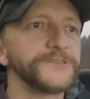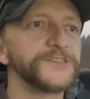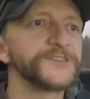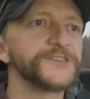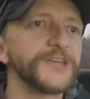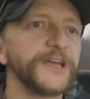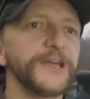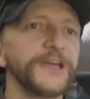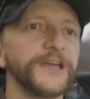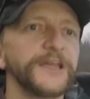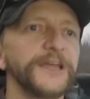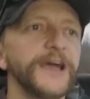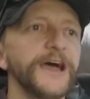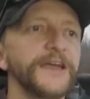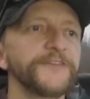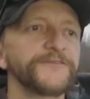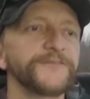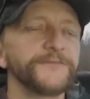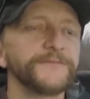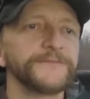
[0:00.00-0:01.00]
just a
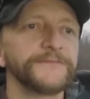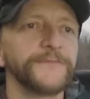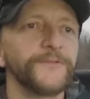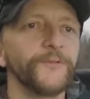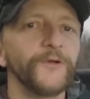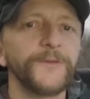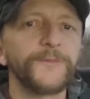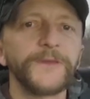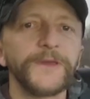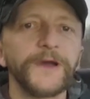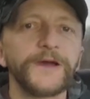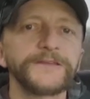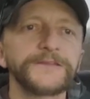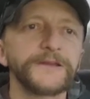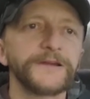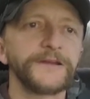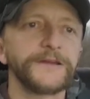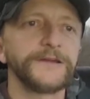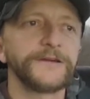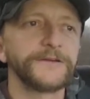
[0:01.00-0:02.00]
guy from Whitby,
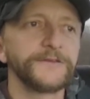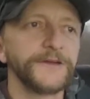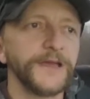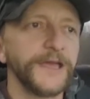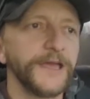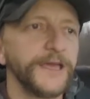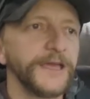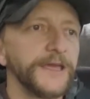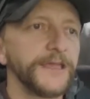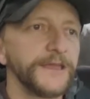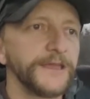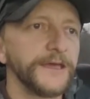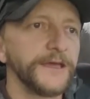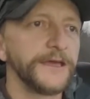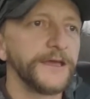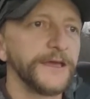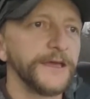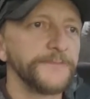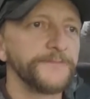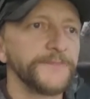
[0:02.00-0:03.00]
Ontario, and
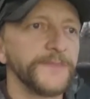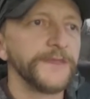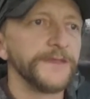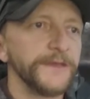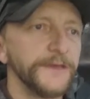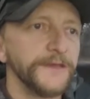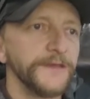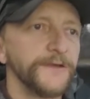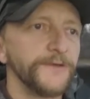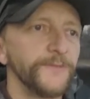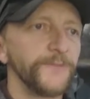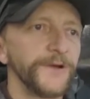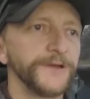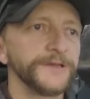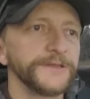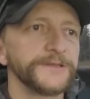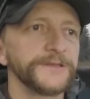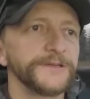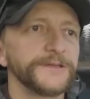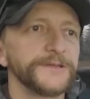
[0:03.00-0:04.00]

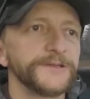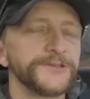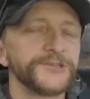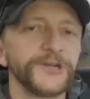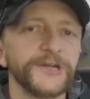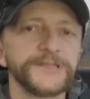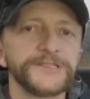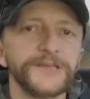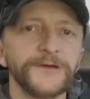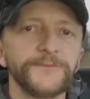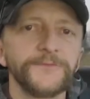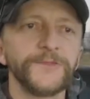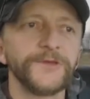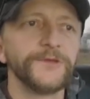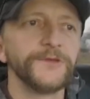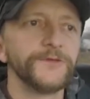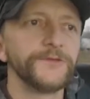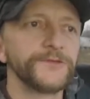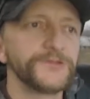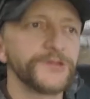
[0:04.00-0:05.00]
wanted to try something
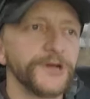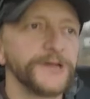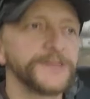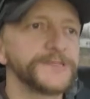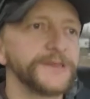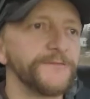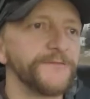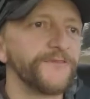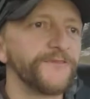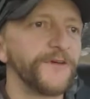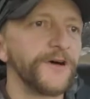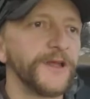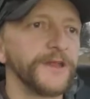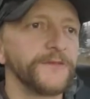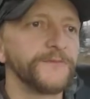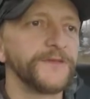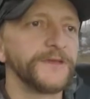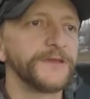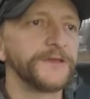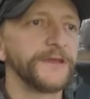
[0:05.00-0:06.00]
new, try something fun.
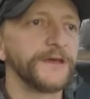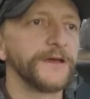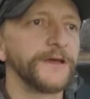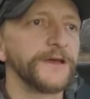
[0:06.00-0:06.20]
I've been